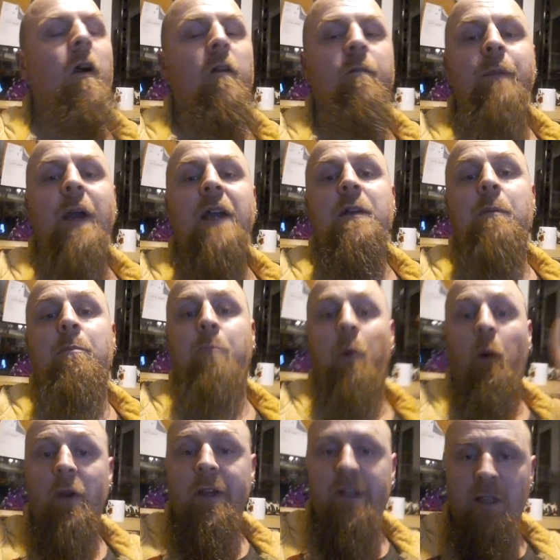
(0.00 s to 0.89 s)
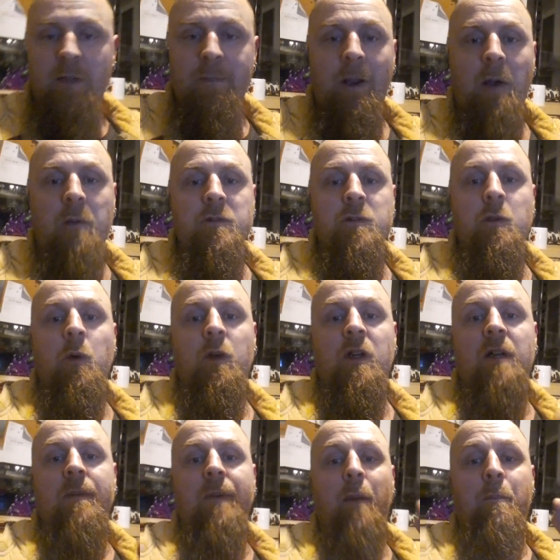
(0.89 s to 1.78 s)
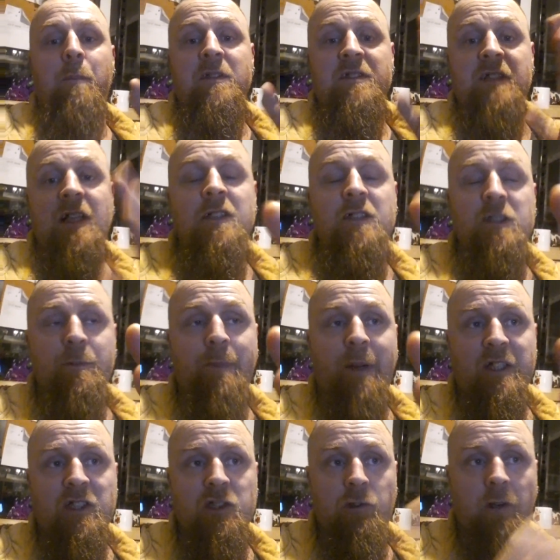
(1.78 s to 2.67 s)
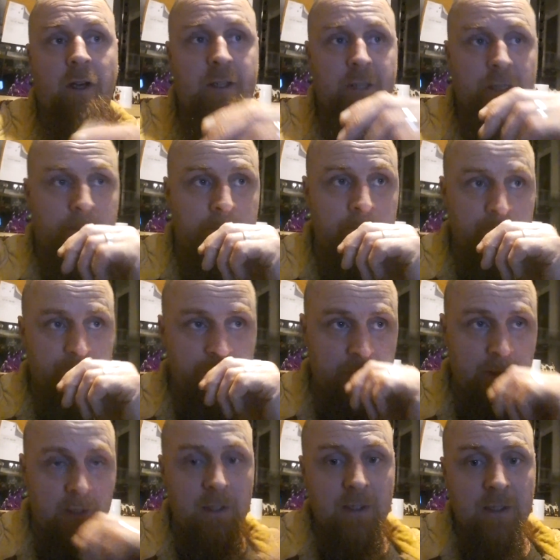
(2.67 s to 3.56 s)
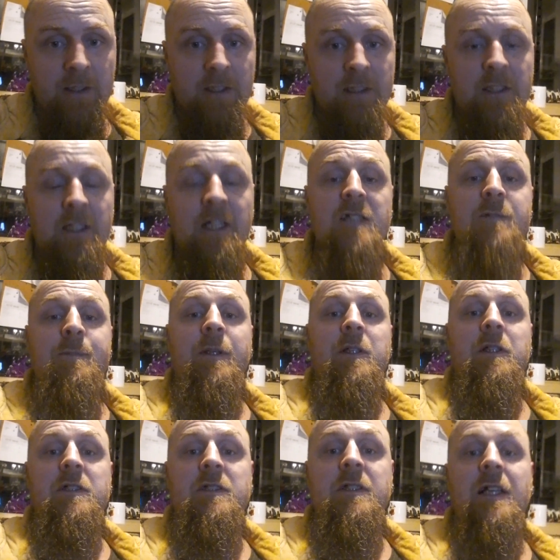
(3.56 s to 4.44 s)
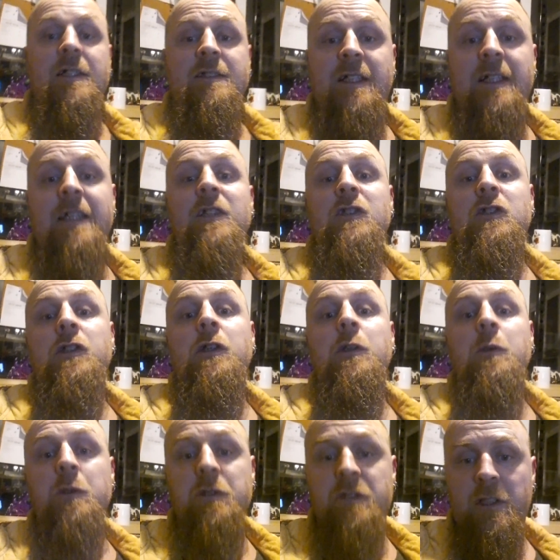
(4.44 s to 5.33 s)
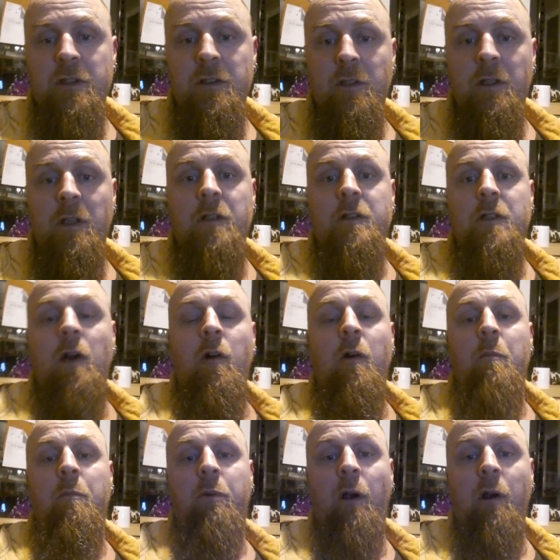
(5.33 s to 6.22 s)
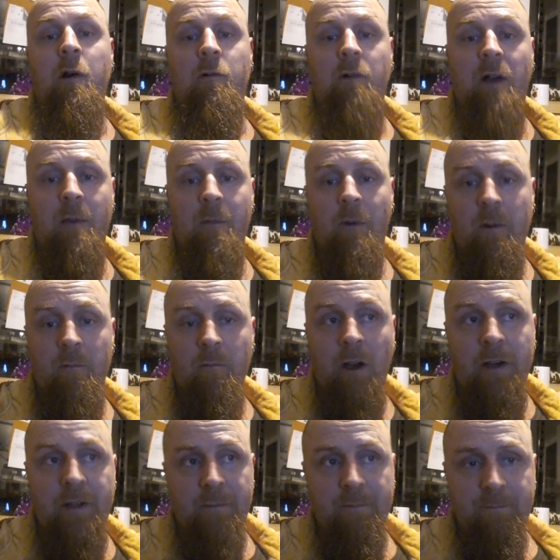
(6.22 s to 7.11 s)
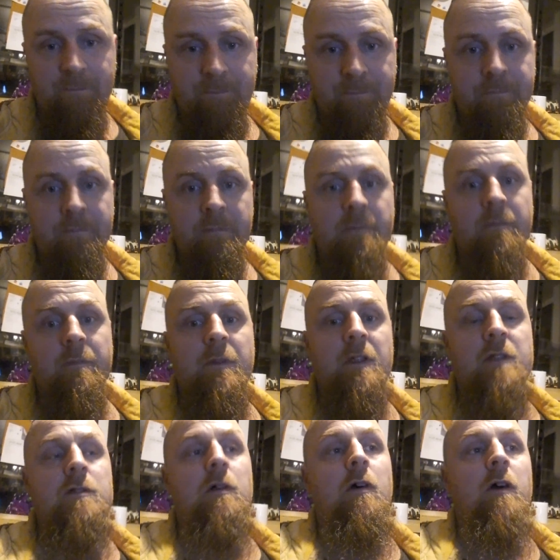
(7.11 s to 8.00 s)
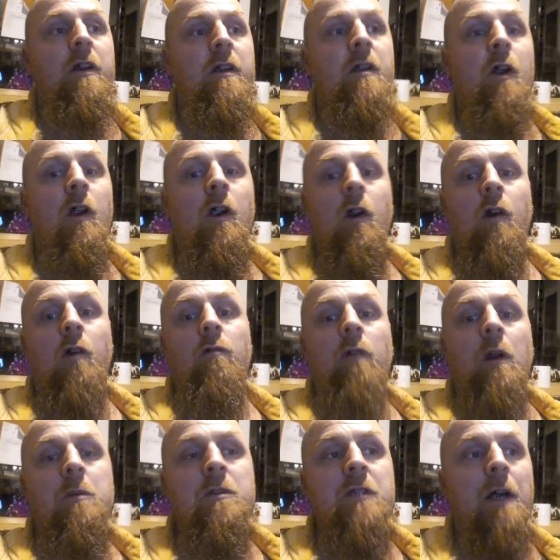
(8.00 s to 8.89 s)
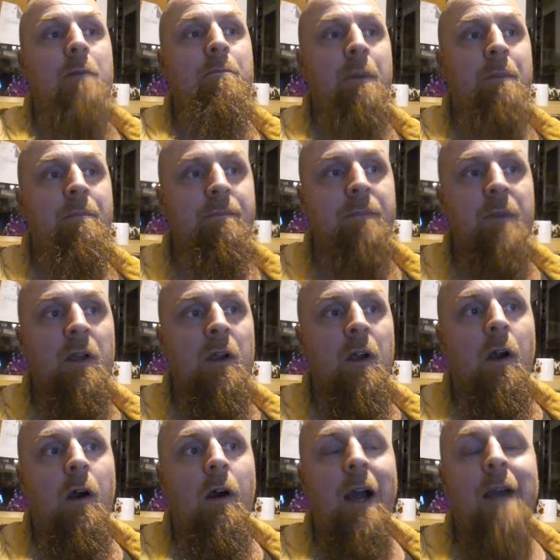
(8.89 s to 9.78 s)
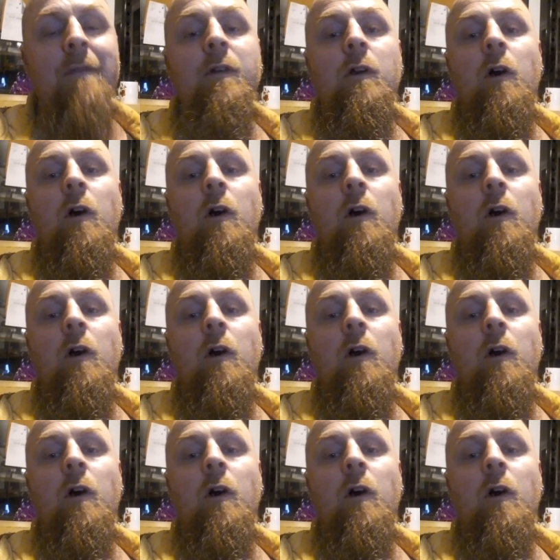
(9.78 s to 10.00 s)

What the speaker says: I've made a point about talking about percentage-based training is because, yes, it is used in the current program I'm running that I wrote up. I haven't